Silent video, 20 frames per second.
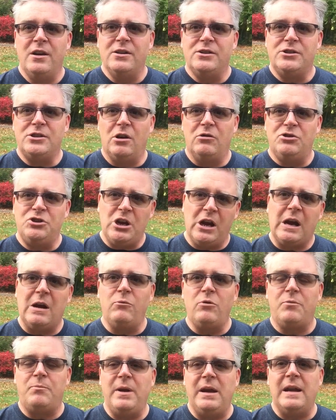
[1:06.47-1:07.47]
So check
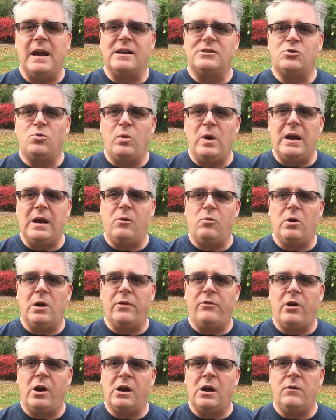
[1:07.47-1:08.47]
in with me next week
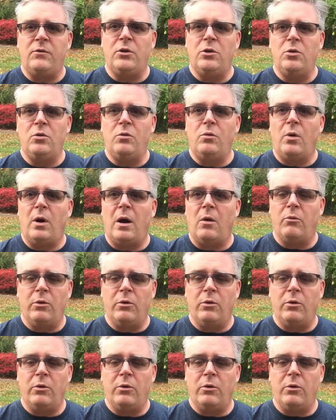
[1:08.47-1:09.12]
whenever I give you